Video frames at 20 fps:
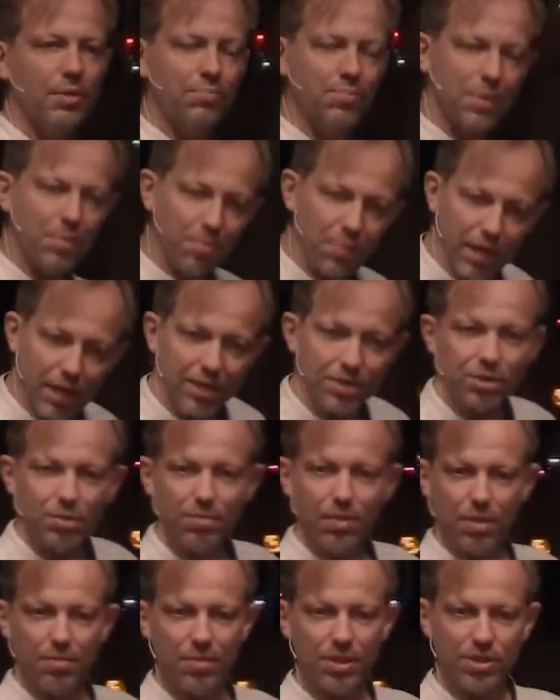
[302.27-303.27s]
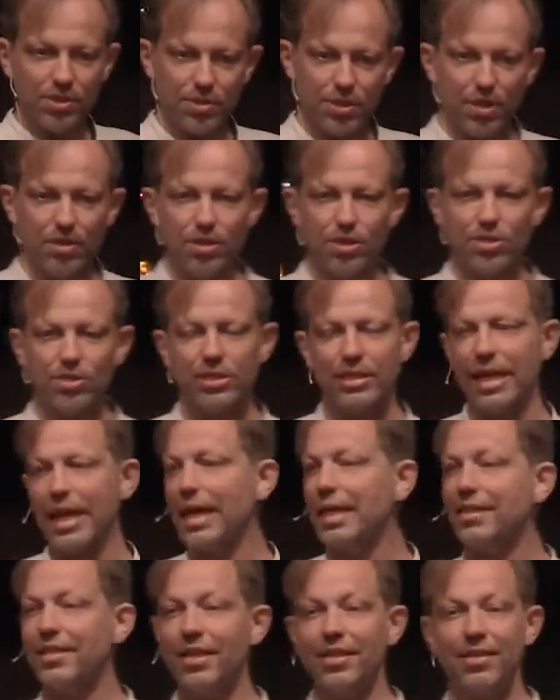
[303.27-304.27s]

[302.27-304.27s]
prepare to be missionaries, and